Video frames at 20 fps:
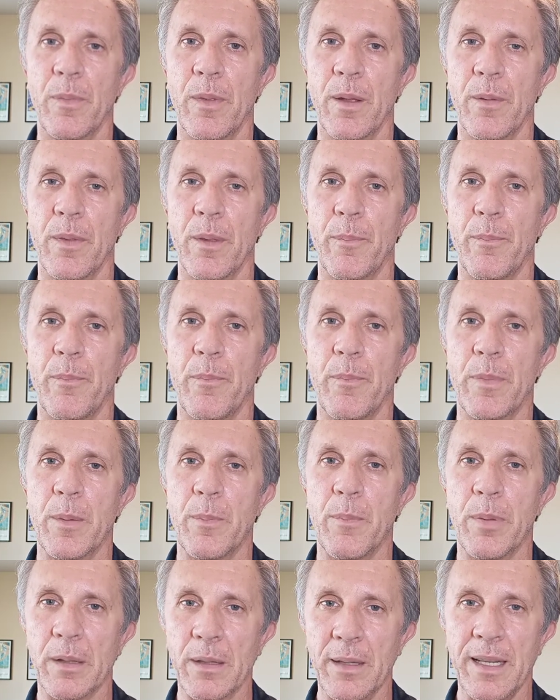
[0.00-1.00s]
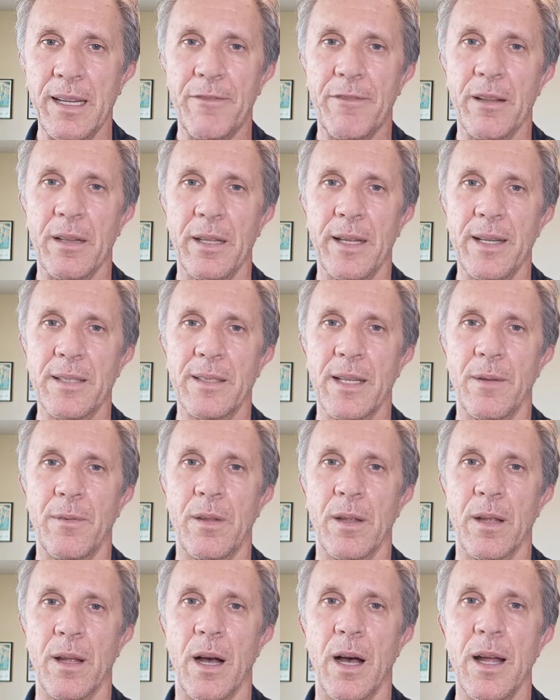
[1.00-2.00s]
the belief at least that
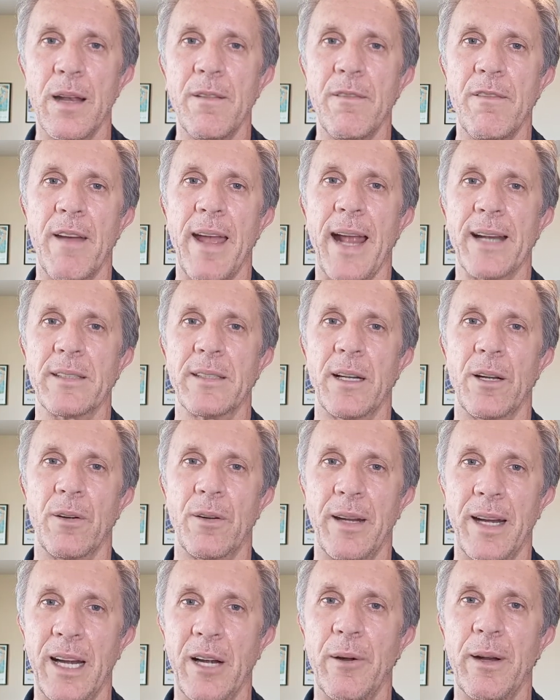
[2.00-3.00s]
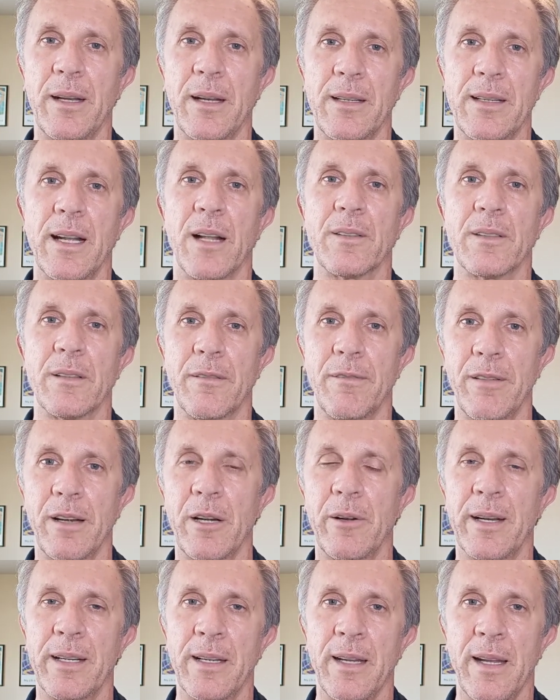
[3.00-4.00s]
the unvaccinated are carrying a Delta
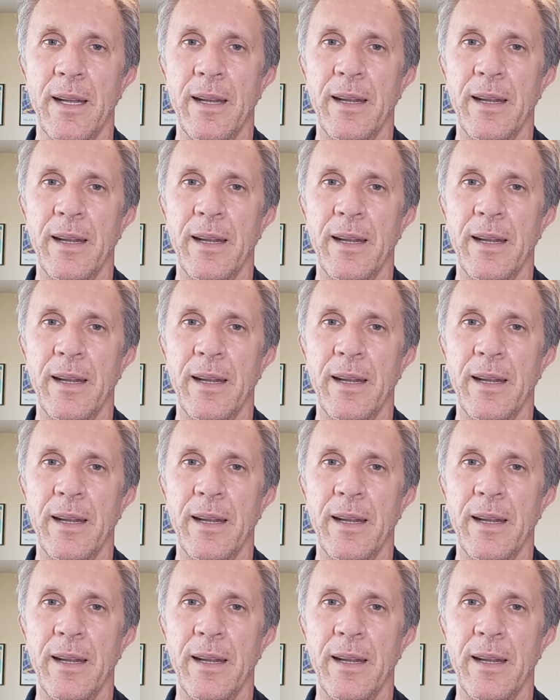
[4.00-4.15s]
variant